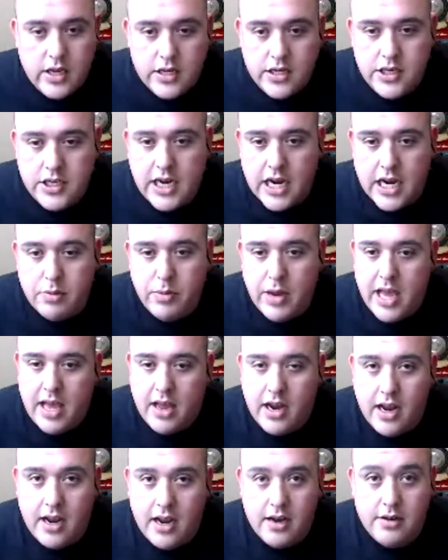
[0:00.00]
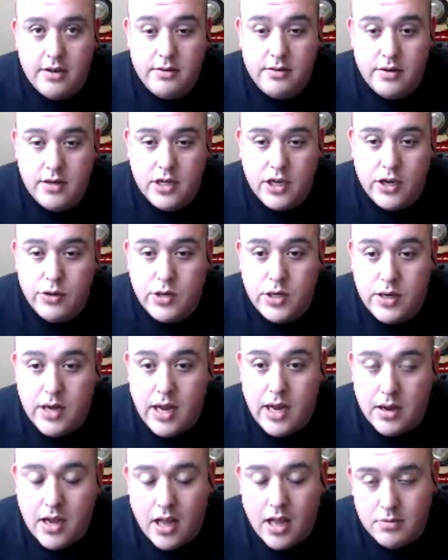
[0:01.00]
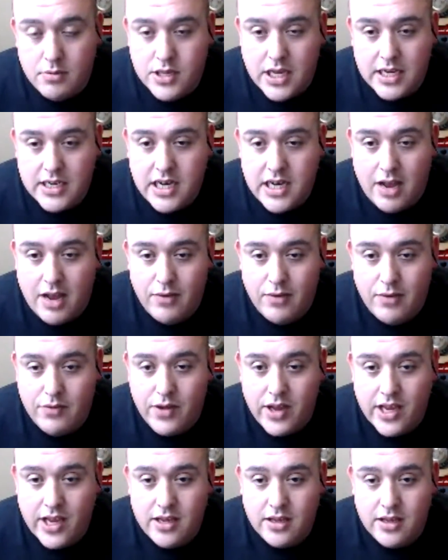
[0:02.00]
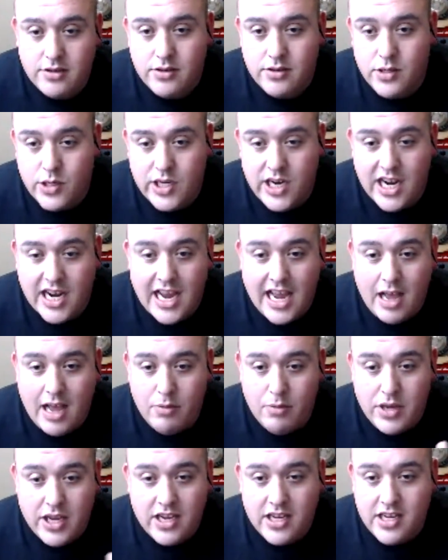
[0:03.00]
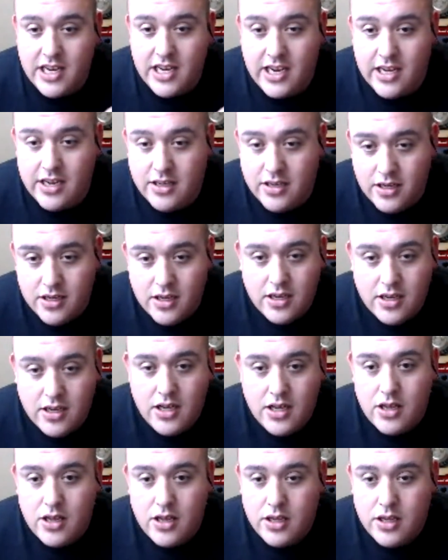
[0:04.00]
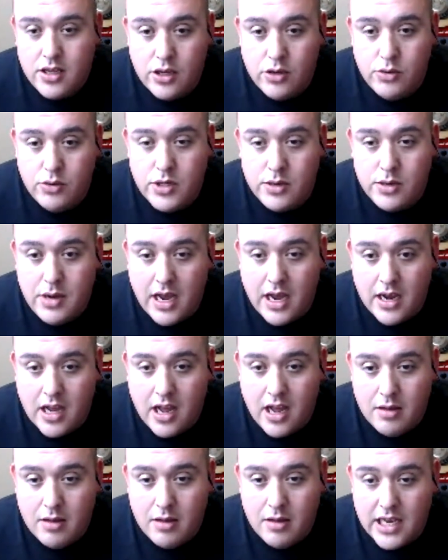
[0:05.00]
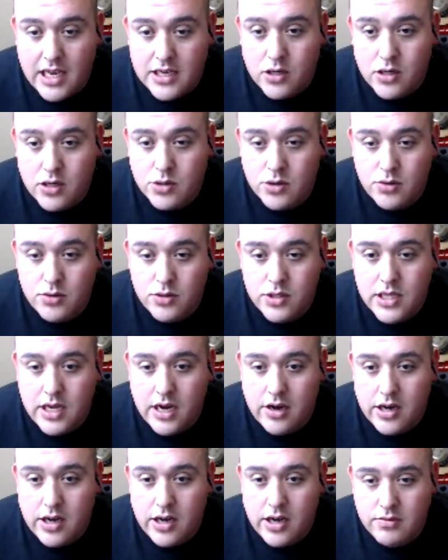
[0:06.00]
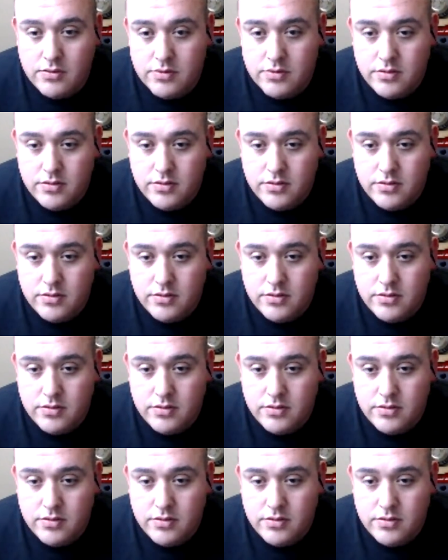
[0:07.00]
check me out at youtube.com slash hi Vega. Check out Big D, youtube.com slash old school stereo.